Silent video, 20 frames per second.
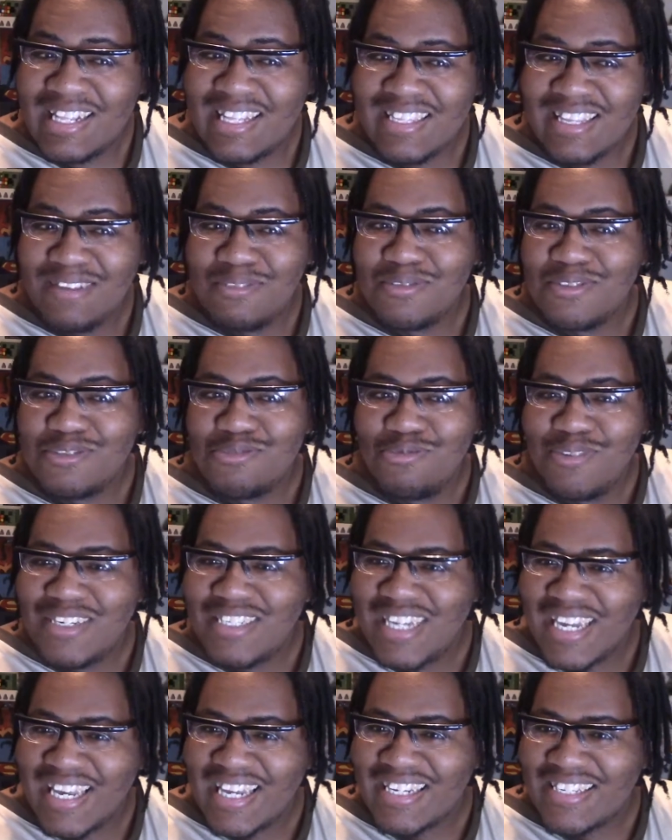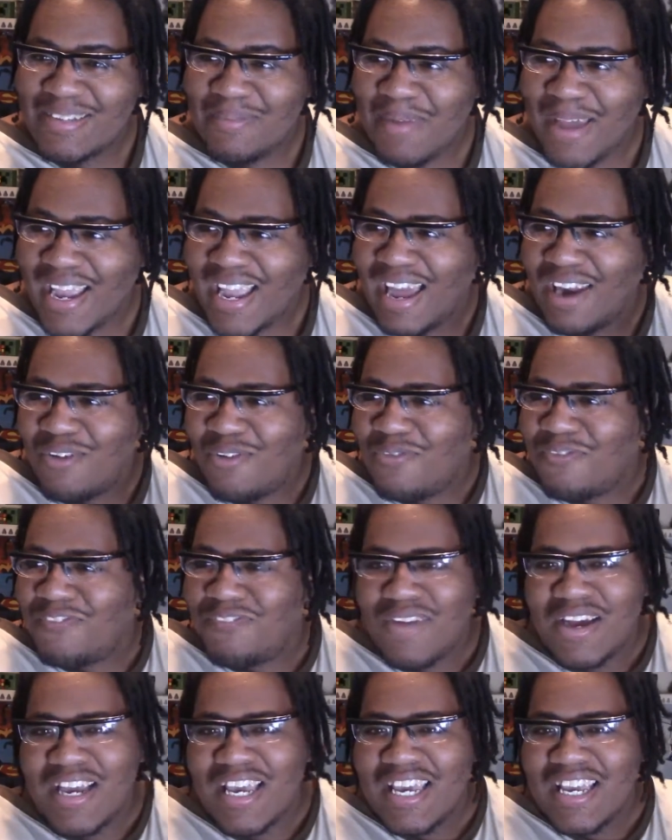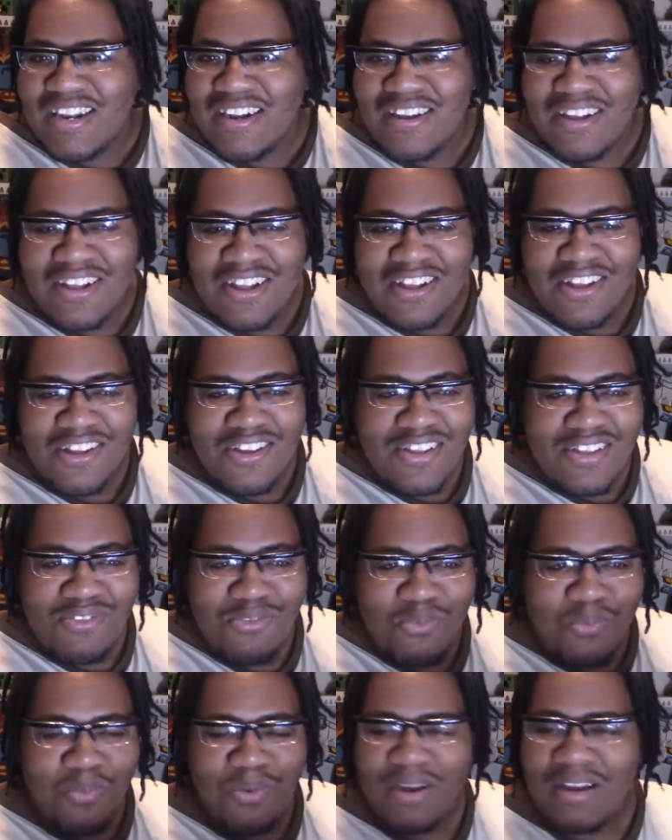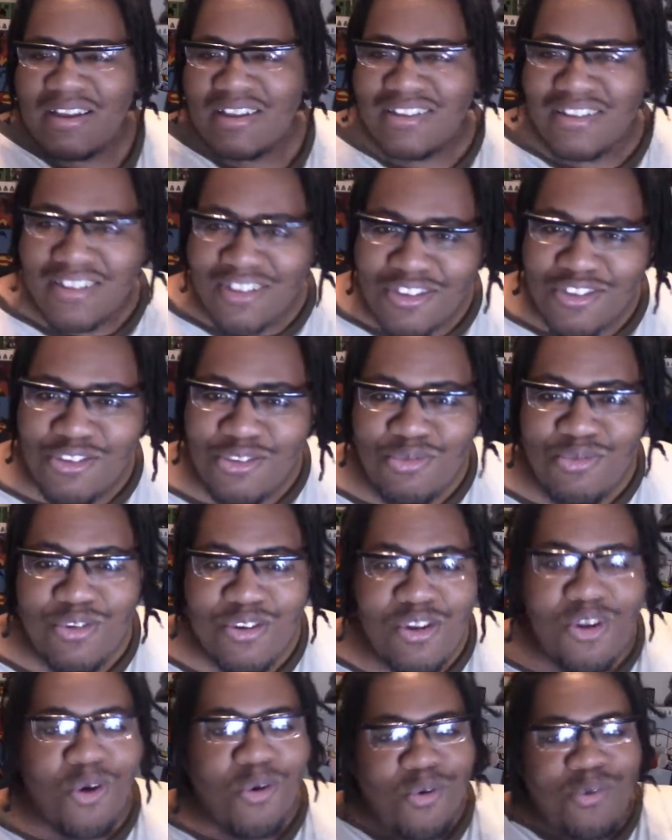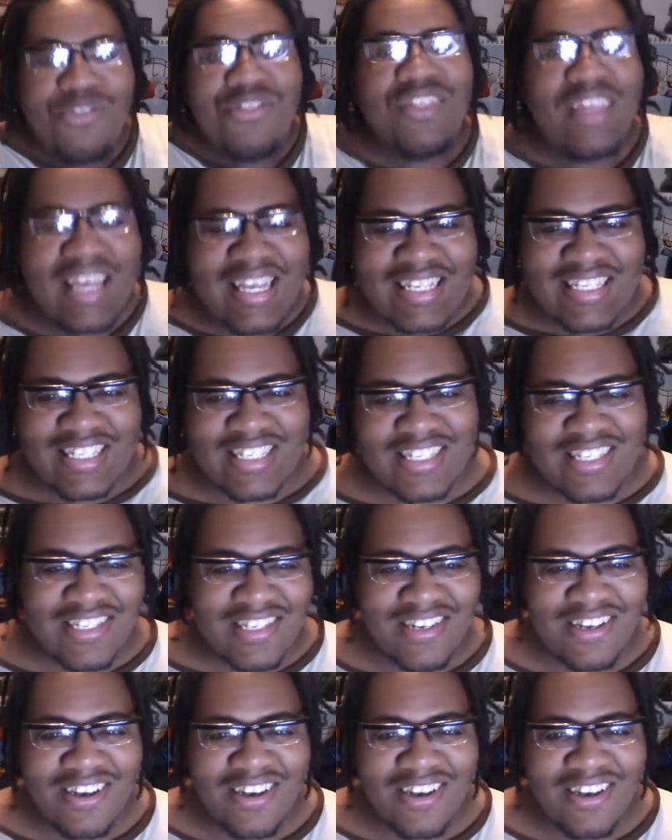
That was ridiculous. I'm like, I don't fucking... You know this,